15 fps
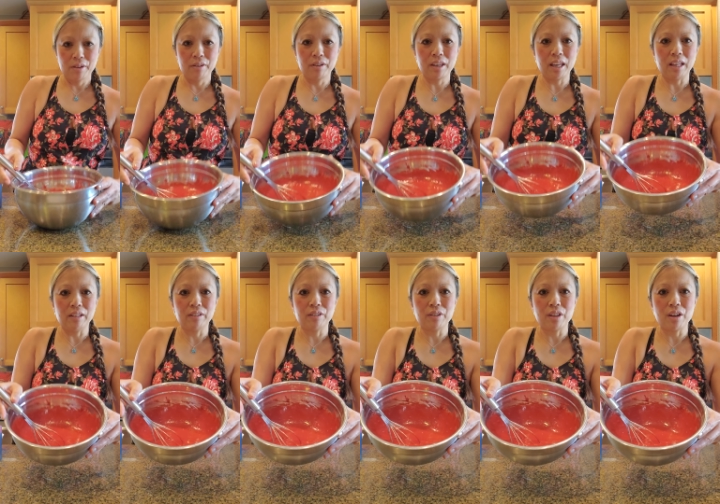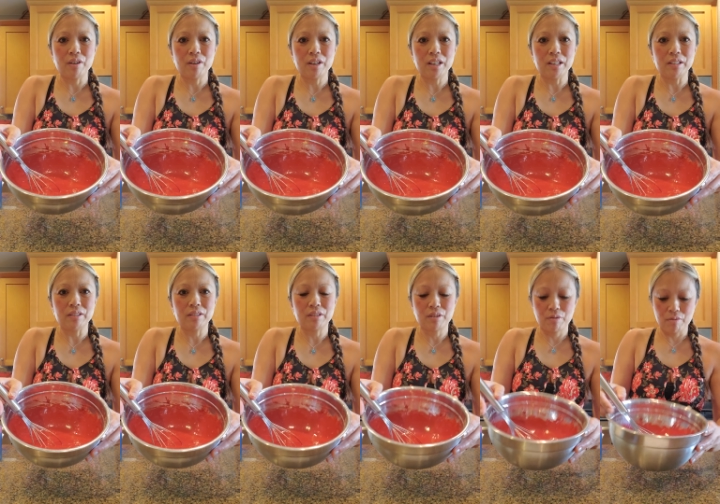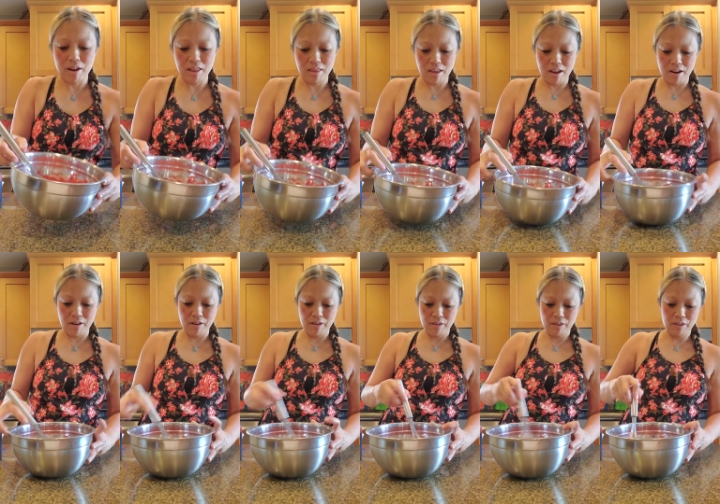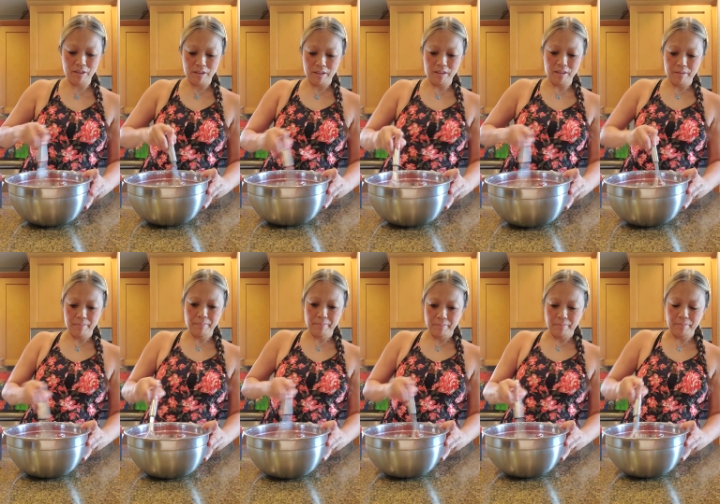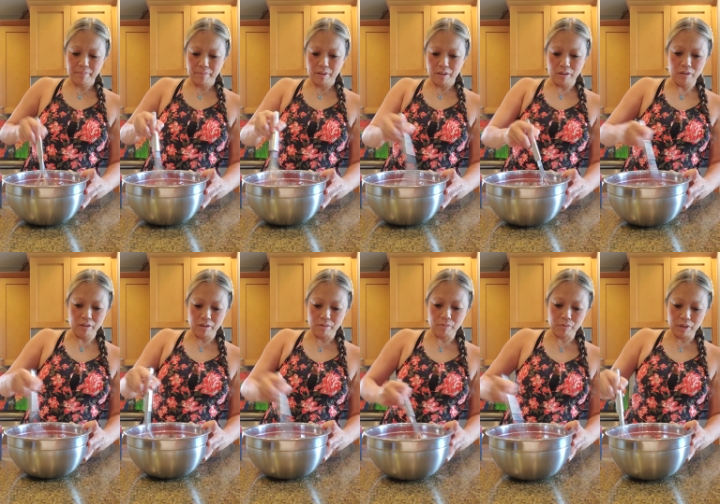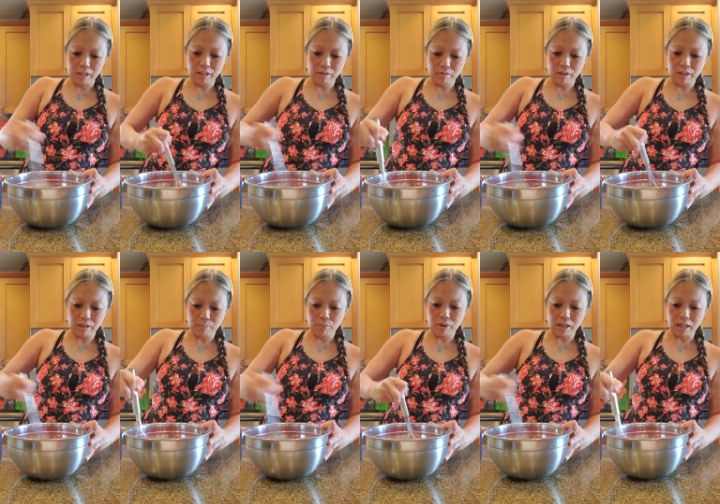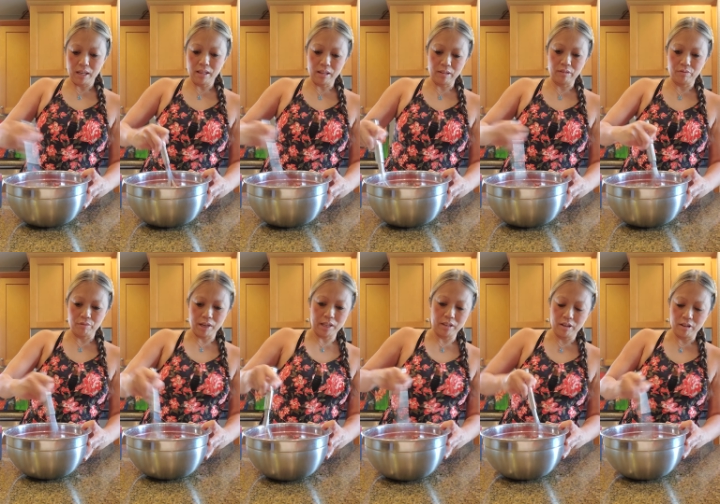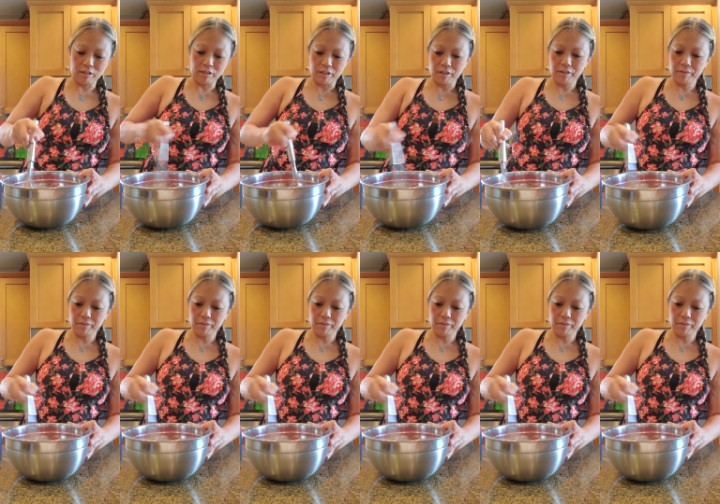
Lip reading: Okay, so there it is, right there. Looking really, really pretty, this red color.